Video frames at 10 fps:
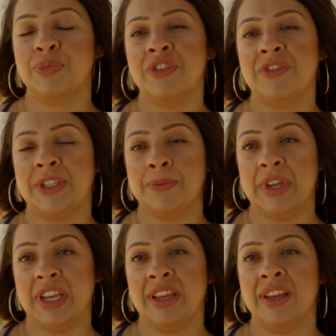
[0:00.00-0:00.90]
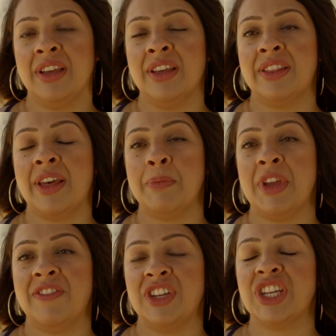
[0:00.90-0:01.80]
proved to me that
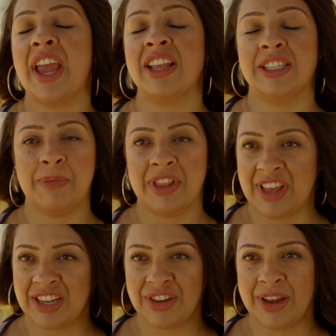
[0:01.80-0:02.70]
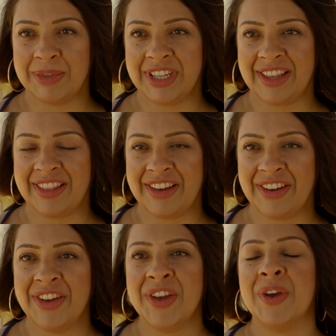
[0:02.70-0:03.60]
me and Vish can spend that time together,
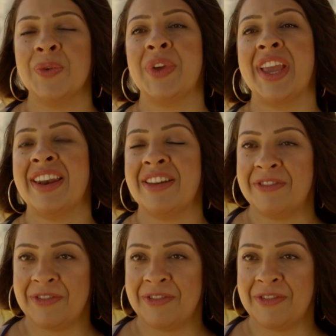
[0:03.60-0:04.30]
we can have